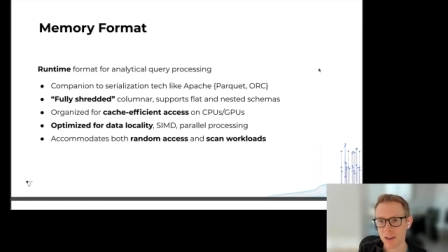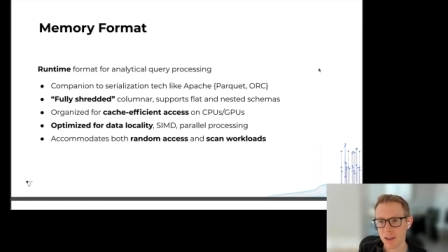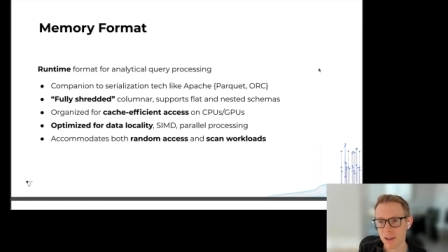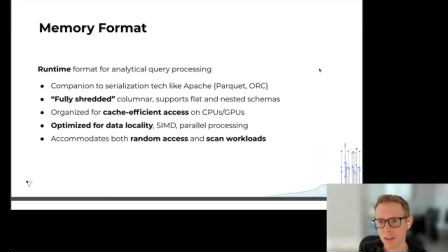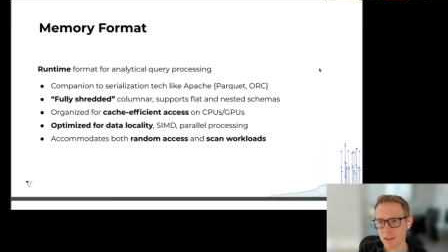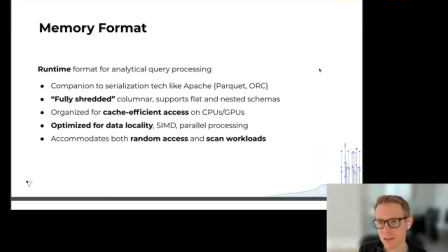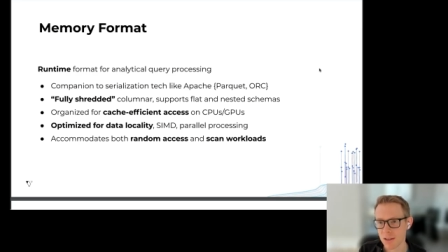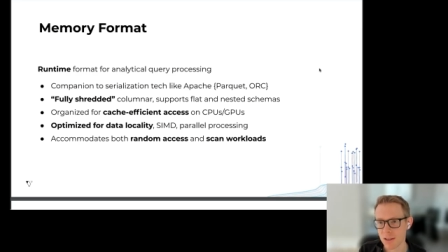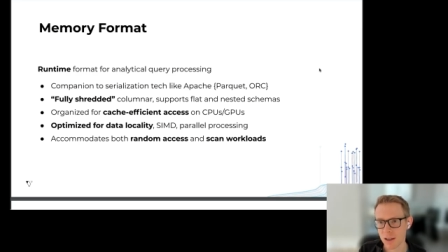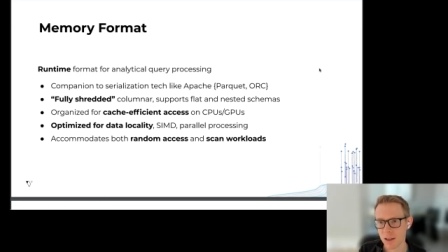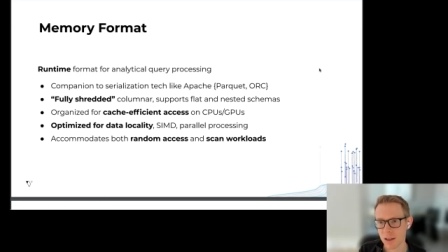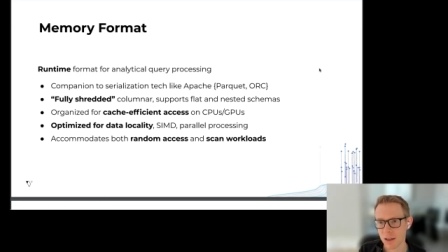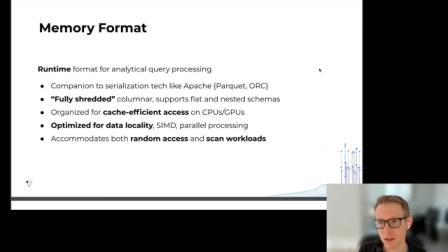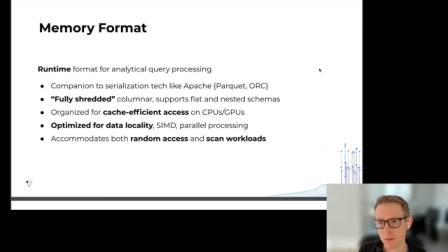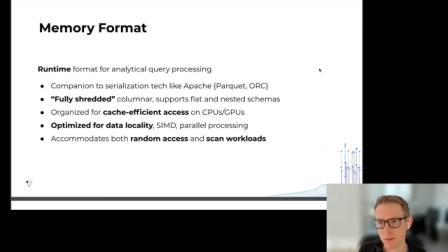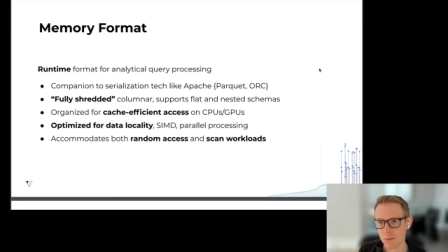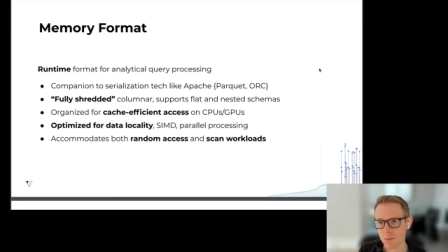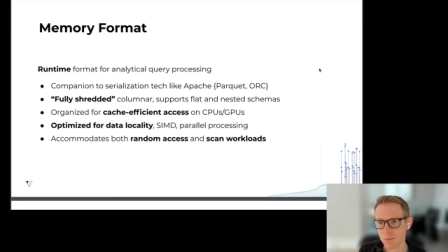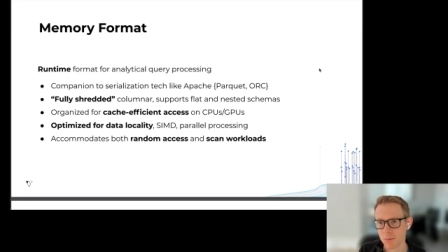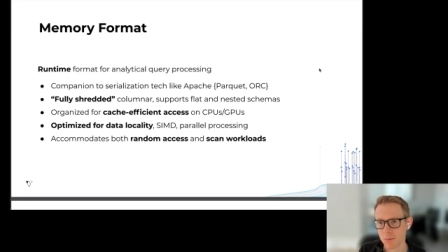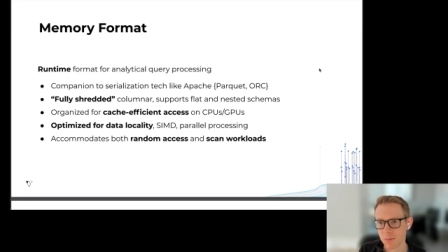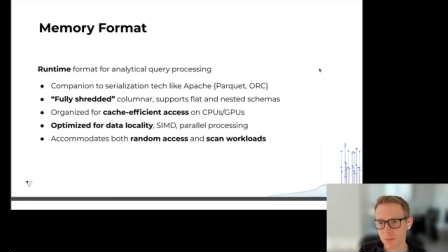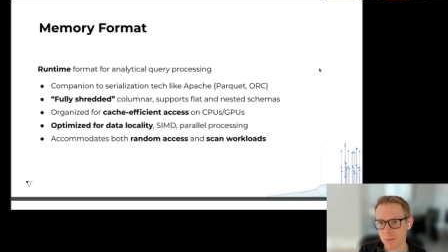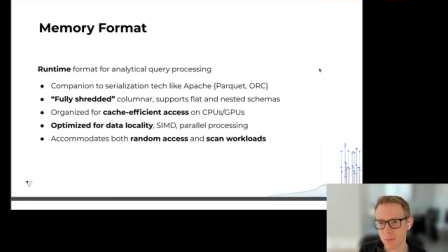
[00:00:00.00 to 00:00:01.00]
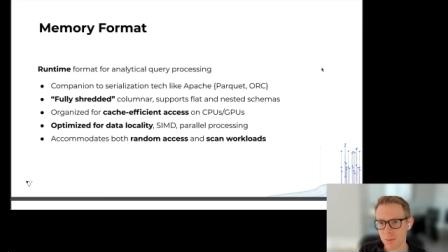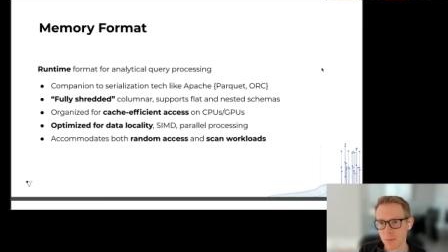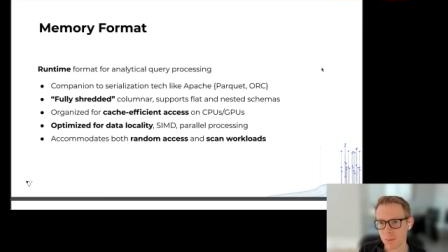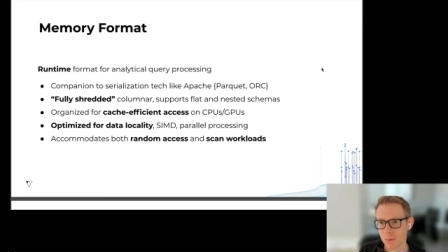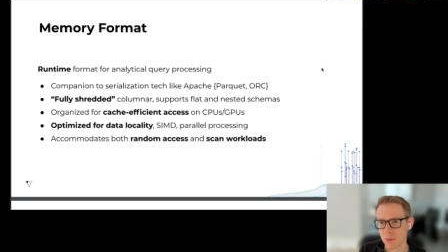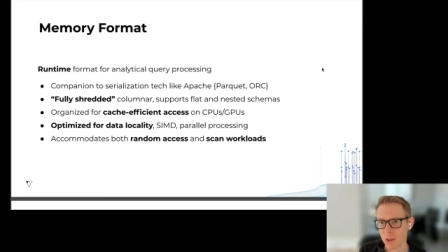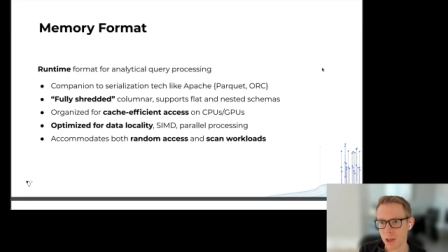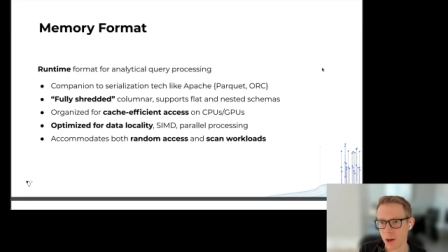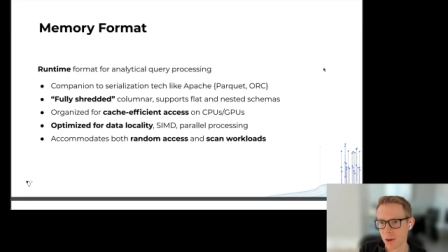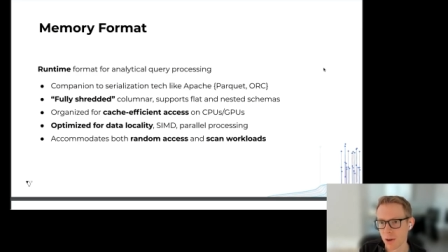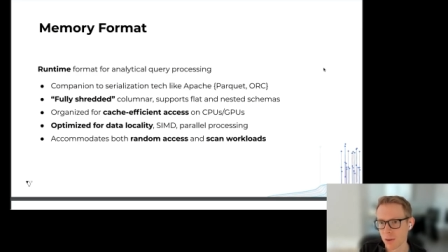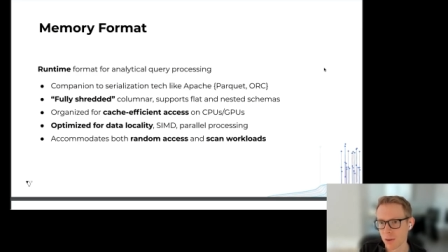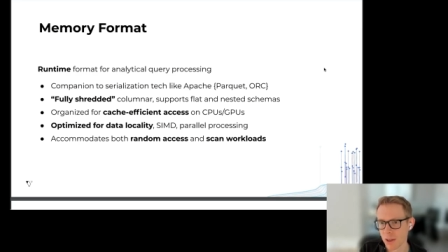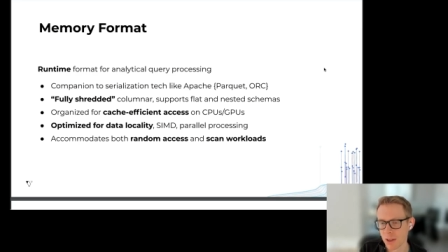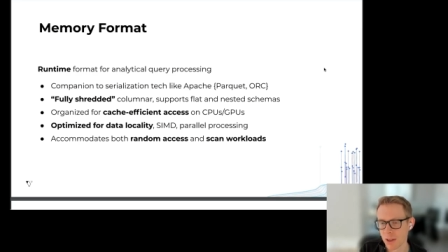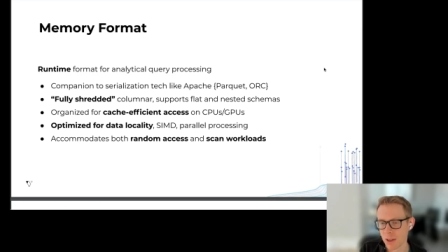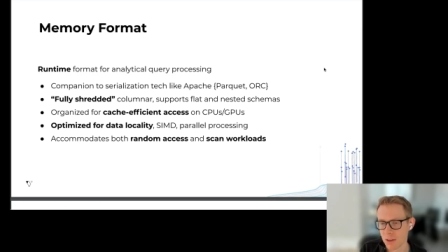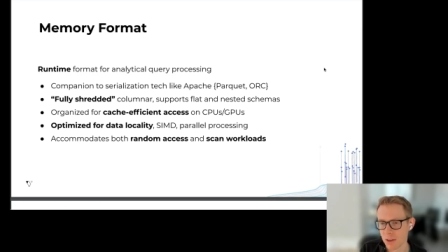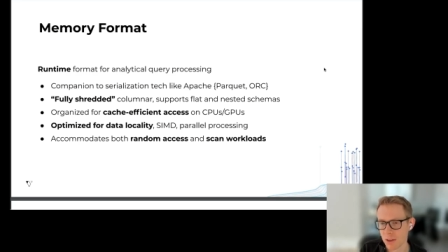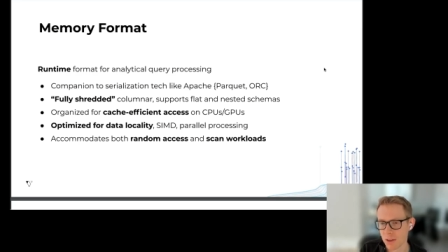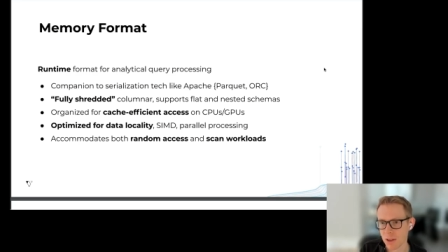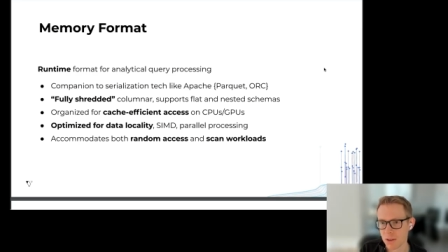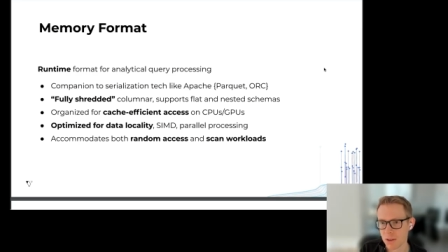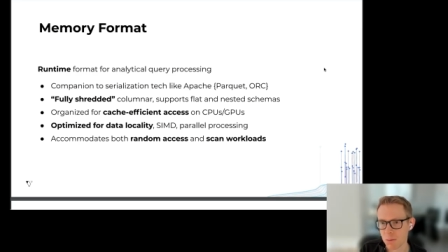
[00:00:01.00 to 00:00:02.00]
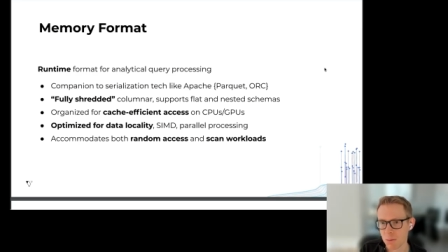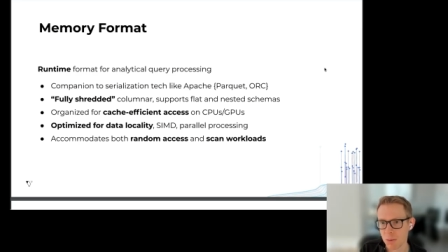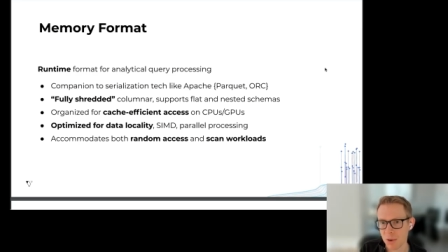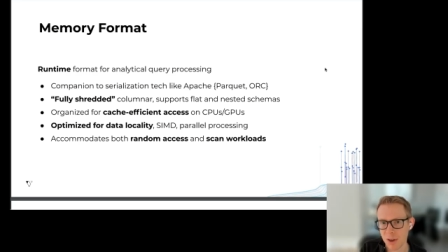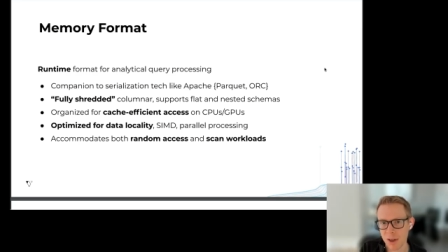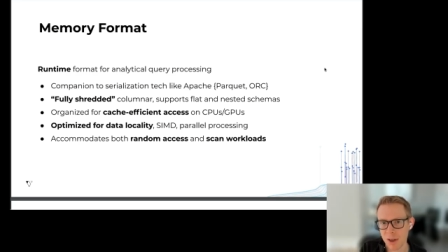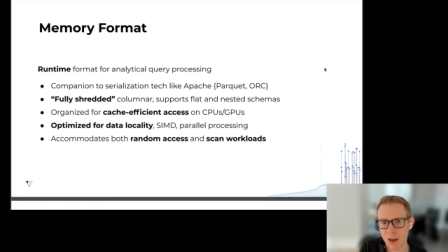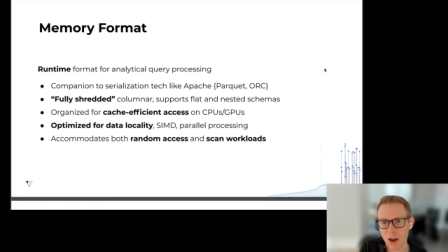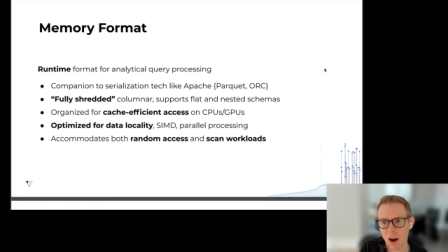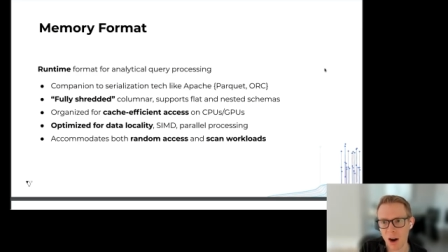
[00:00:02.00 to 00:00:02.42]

it's um, you know it's it's pretty